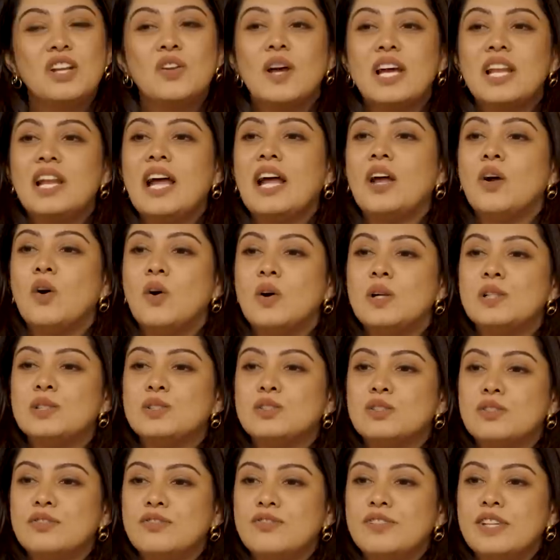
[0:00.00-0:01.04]
So, and I
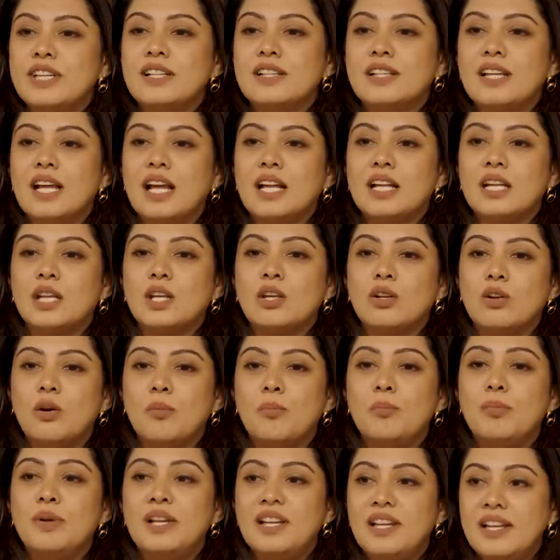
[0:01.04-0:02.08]
also feel that, you know,
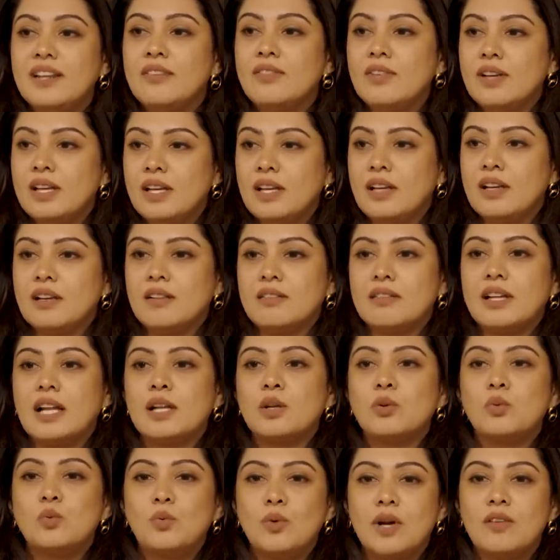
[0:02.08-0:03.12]
believing
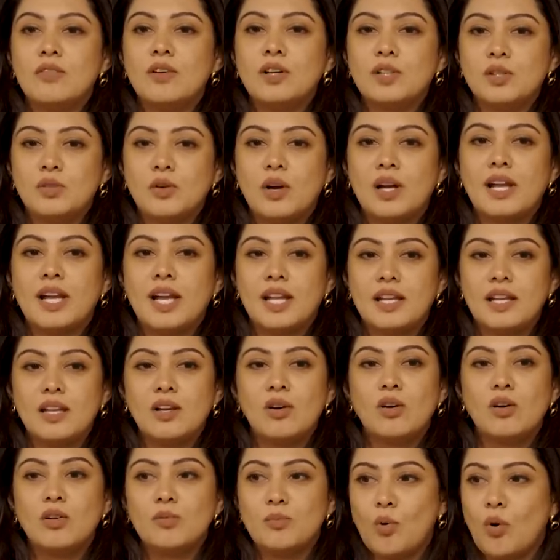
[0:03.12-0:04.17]
that whoever you are
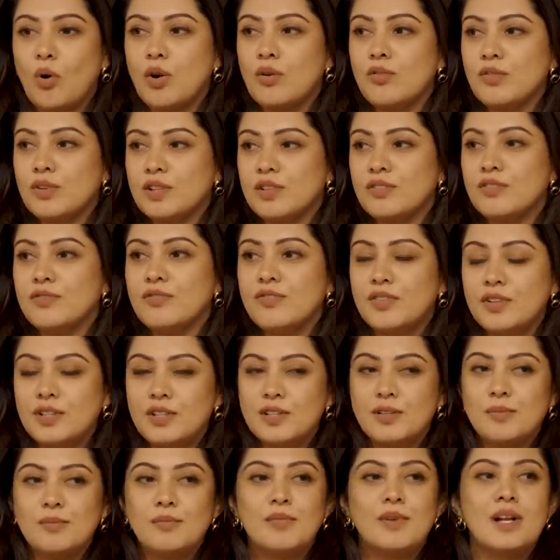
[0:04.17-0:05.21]
getting on board for the
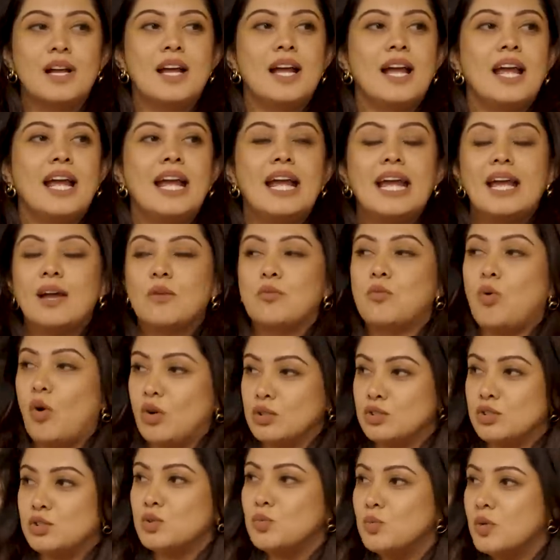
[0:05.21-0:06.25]
film
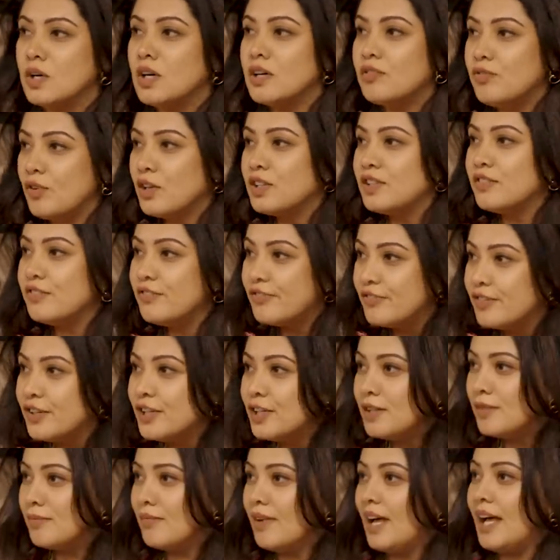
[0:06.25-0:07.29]
wants to work for the
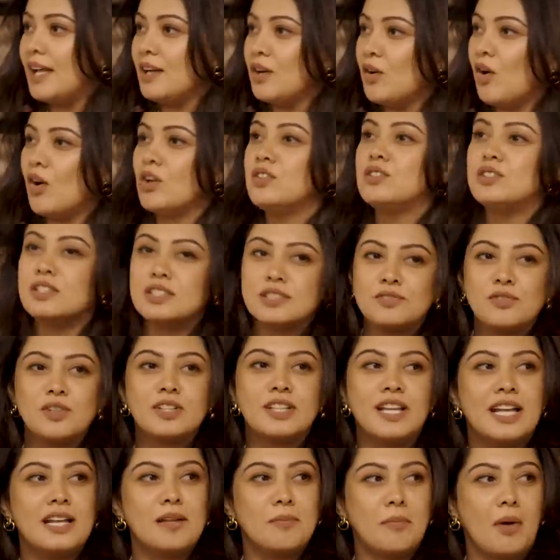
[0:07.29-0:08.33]
film and not just for
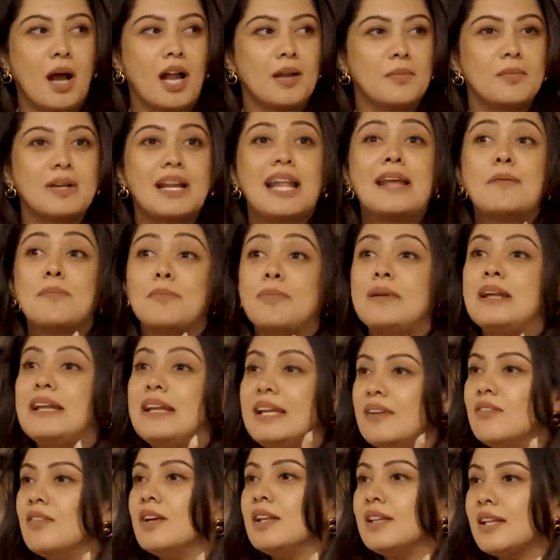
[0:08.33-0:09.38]
their department. Like,
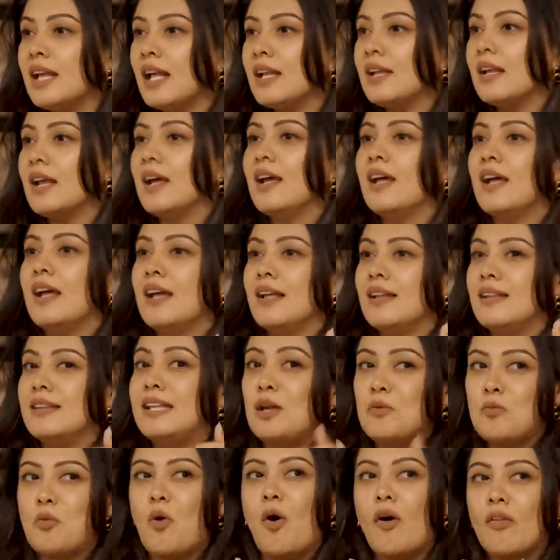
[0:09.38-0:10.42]
believing that
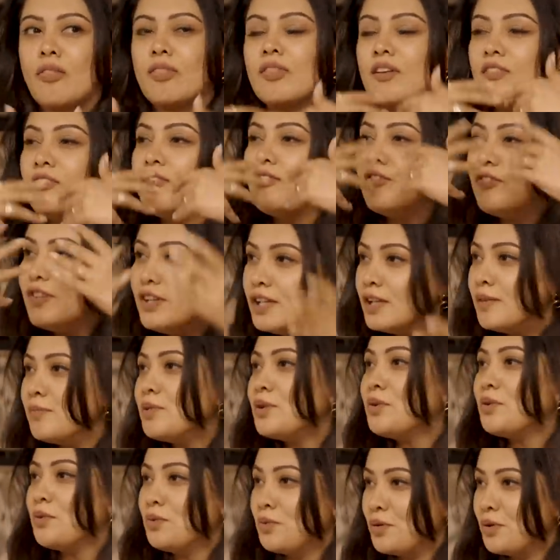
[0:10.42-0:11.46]
they want the film
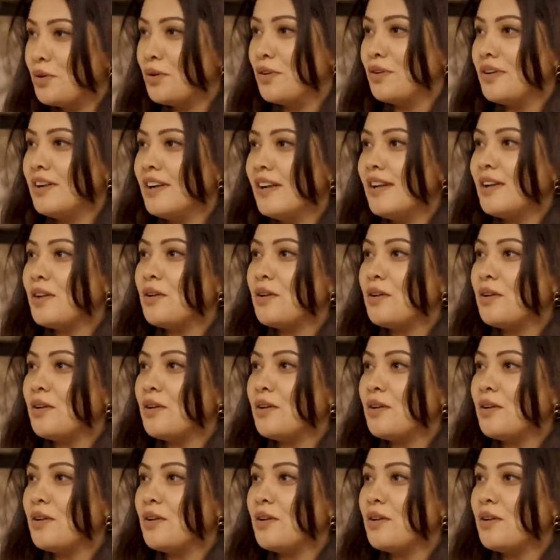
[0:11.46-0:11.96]
to do good.